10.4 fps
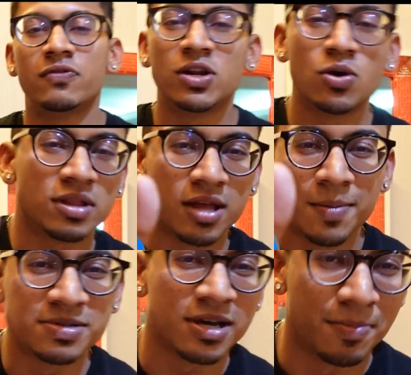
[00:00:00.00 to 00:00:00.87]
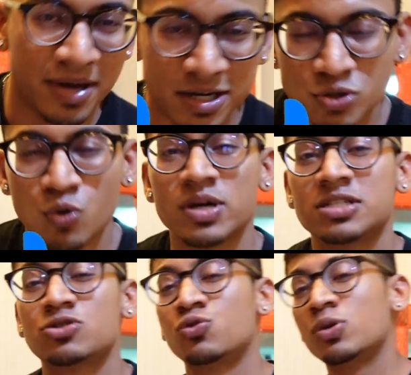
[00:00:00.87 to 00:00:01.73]
the video a thumbs up, man. As
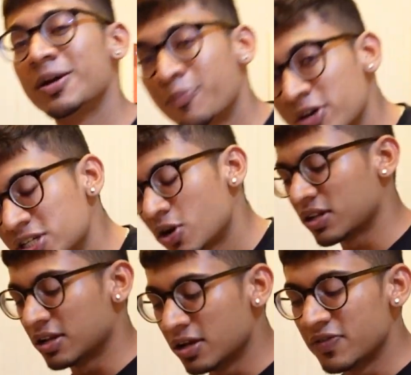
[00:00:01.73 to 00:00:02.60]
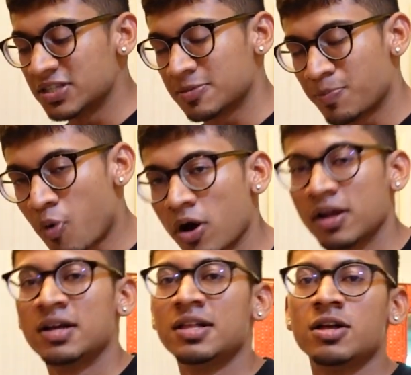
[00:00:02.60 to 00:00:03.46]
always, truly appreciate all the love and support.
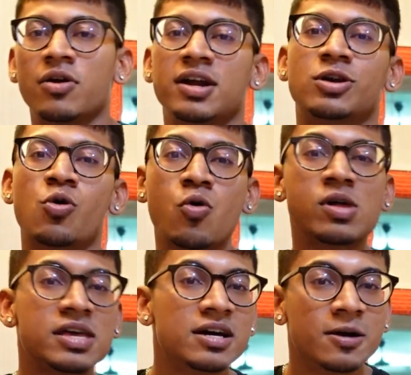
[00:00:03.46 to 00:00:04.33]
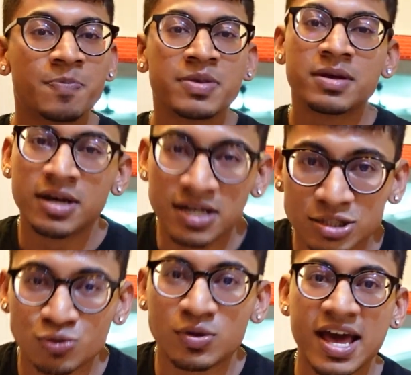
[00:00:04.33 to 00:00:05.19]
Alright, the goal here
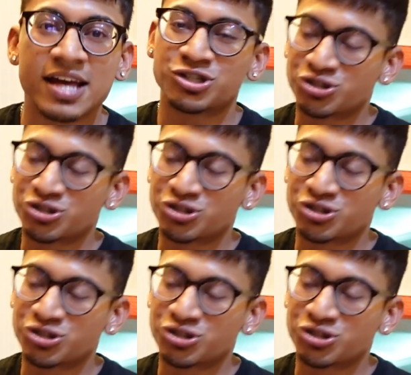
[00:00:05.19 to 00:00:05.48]
is to get